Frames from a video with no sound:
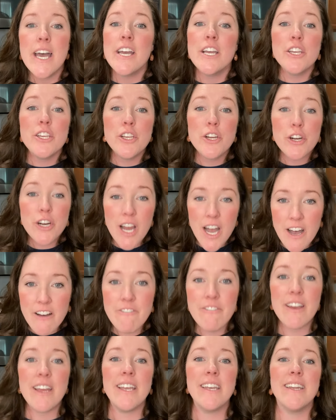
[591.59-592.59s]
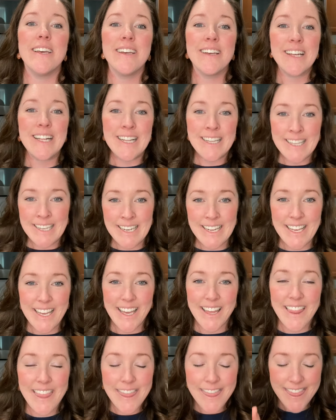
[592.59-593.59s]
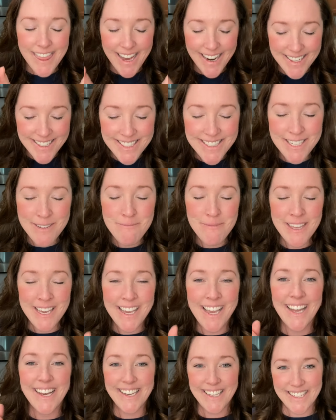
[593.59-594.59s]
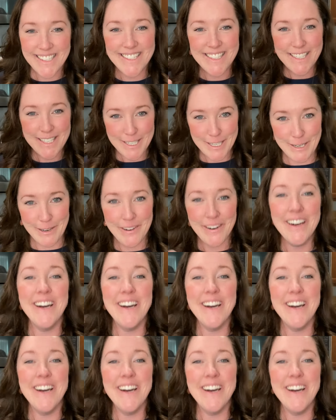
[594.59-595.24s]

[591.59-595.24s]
your oven, cleaning it, that is something I need to do.